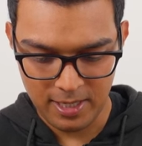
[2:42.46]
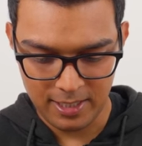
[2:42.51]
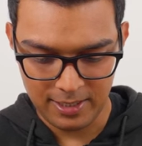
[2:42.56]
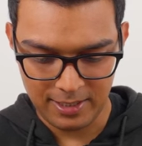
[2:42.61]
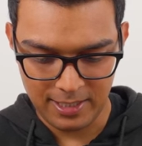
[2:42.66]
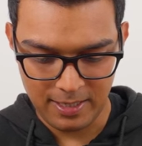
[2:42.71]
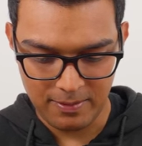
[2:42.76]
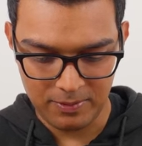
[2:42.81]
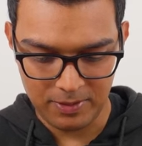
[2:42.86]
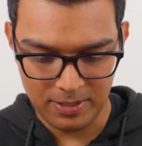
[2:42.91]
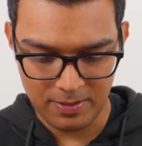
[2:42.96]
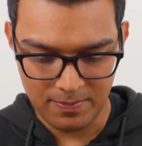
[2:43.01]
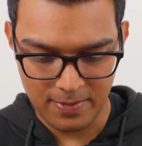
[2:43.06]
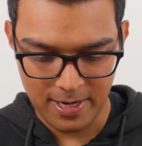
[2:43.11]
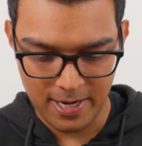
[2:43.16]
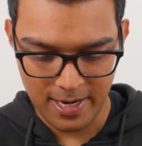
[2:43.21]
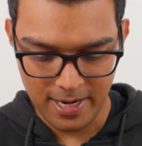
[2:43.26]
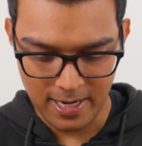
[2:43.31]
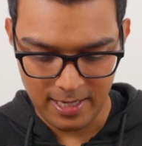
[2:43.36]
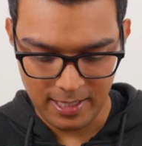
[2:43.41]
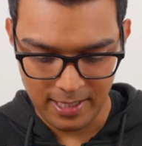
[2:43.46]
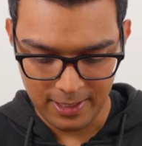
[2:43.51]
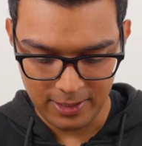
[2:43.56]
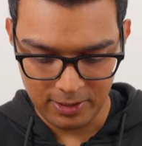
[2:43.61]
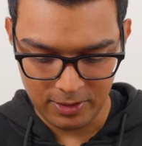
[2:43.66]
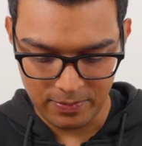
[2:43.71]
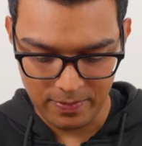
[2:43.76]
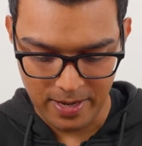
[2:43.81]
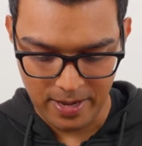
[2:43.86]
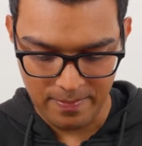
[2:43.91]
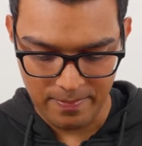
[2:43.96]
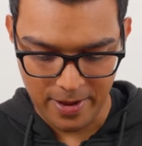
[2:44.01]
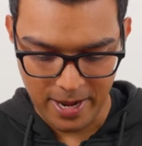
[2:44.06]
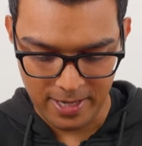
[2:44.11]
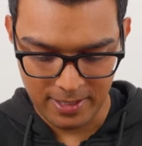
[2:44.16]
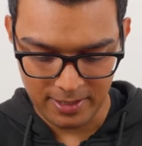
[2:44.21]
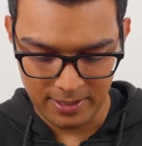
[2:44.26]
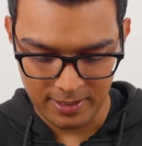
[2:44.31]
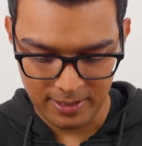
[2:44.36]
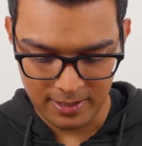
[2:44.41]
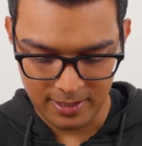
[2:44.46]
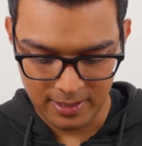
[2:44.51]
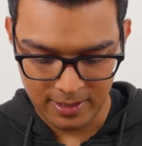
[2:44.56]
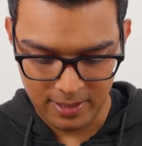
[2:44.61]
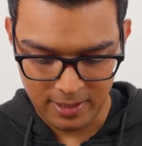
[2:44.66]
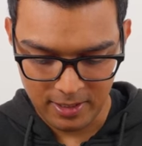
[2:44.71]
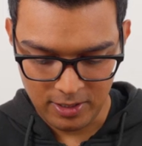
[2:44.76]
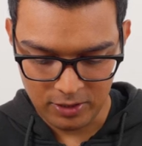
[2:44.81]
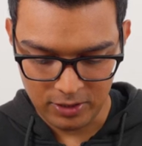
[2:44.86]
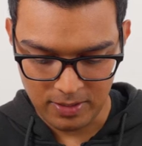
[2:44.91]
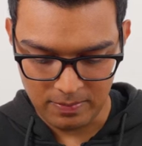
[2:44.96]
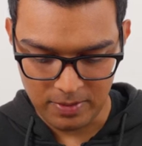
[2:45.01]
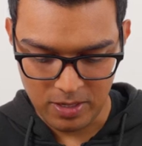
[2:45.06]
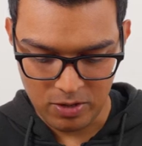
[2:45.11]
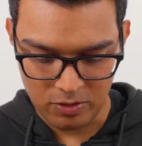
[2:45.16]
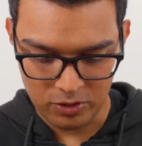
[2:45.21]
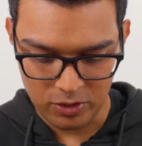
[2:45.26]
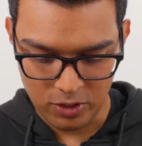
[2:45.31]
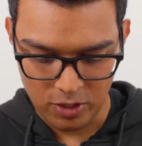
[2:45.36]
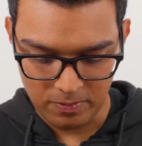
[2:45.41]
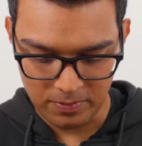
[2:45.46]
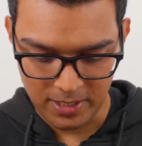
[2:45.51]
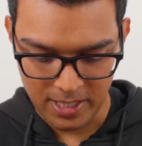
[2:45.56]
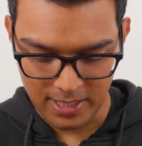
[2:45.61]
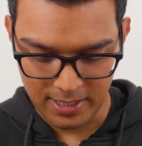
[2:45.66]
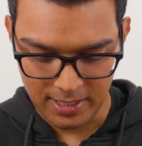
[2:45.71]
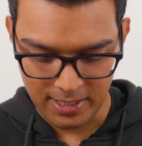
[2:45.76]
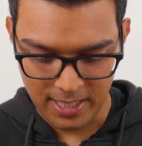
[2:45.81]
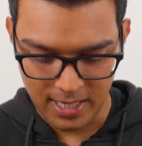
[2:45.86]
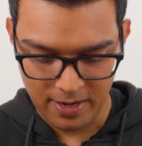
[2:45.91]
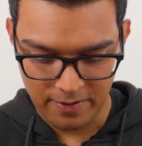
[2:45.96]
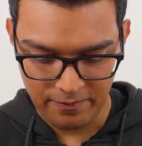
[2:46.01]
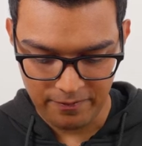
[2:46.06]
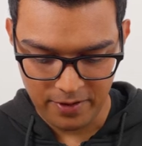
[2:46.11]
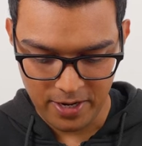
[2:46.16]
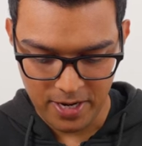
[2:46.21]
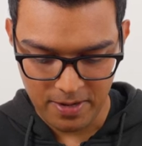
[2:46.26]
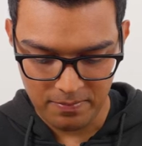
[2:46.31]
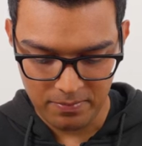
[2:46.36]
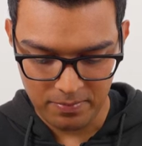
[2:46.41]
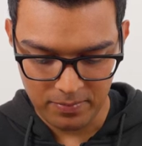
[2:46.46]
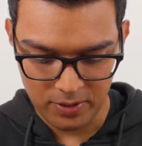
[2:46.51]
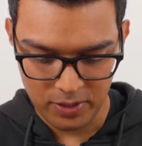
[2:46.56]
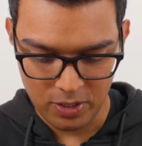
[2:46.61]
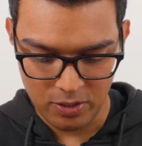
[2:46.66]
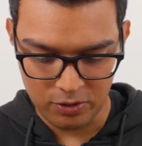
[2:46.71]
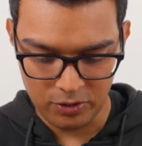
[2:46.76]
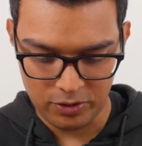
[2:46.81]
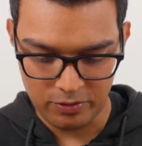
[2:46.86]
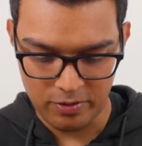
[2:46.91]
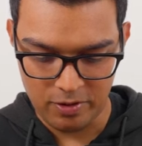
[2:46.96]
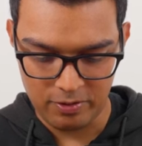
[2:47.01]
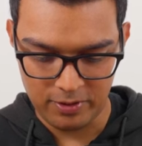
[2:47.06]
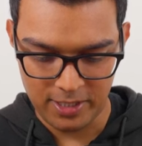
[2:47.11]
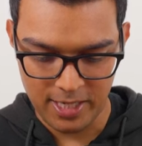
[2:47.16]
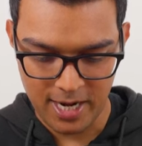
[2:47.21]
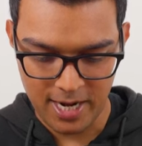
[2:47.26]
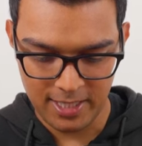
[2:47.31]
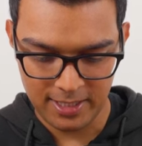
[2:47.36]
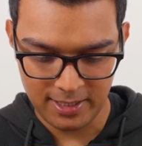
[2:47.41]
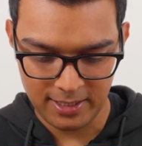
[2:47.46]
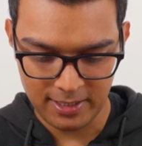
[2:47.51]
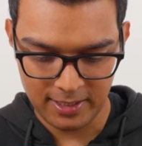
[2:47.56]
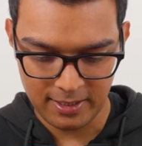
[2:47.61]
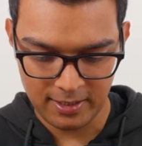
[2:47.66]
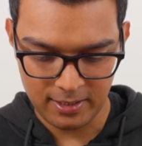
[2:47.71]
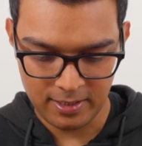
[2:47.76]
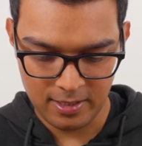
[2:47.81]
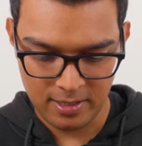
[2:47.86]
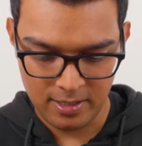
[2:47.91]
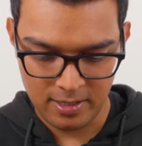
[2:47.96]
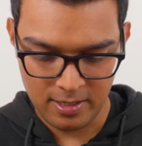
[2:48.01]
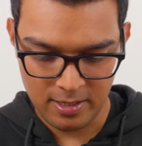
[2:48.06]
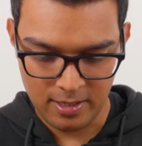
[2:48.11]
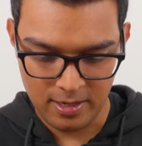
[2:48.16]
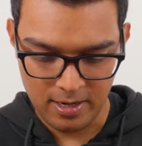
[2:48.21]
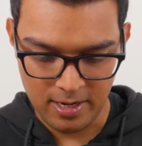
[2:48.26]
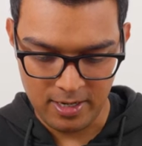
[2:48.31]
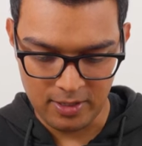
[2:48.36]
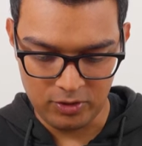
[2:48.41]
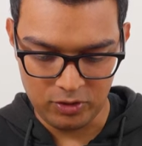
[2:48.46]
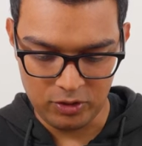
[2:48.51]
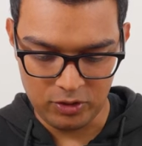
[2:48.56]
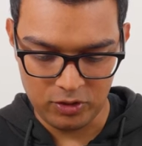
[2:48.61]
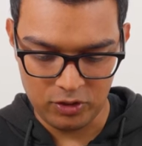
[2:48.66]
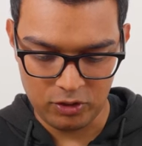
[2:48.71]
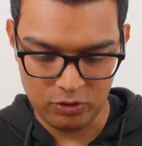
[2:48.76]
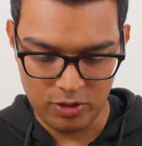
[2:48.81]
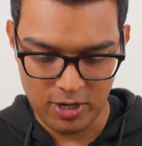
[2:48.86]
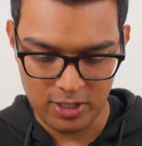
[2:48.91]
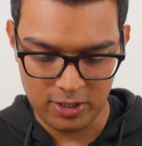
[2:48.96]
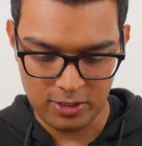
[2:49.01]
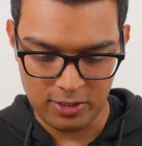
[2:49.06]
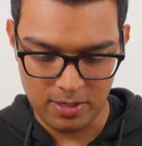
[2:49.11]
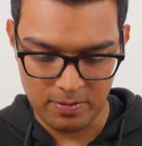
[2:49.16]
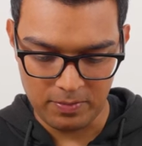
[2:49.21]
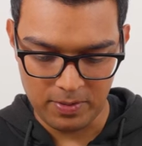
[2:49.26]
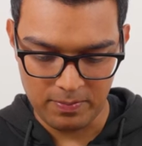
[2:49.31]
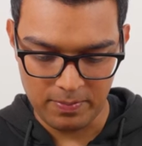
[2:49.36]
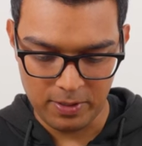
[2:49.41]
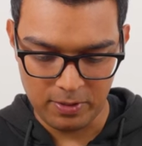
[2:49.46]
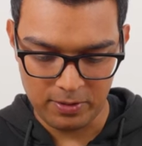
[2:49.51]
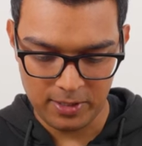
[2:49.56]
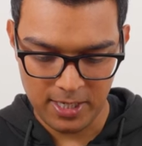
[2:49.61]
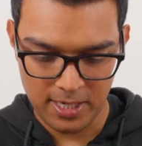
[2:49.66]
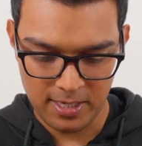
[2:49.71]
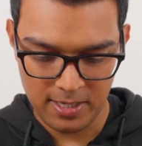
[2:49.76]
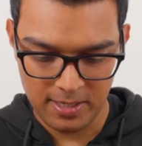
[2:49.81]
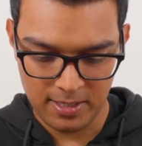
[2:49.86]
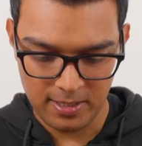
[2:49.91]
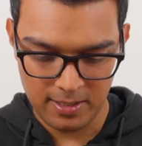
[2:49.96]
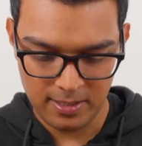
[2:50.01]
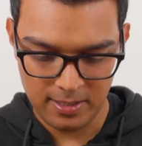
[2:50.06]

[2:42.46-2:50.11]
It seems to be a little bit bent, so I'm going to update the keyframe, go to rotate, and just straighten up the building.